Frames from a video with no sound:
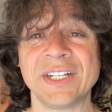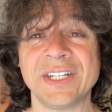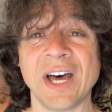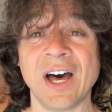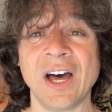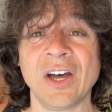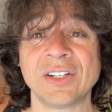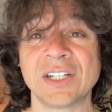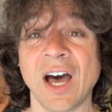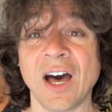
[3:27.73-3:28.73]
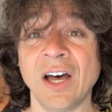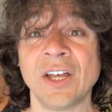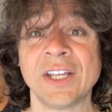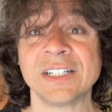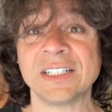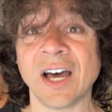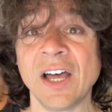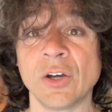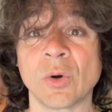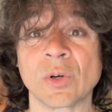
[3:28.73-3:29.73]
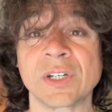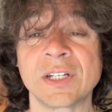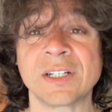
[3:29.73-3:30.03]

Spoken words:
duh, tuh, dut, or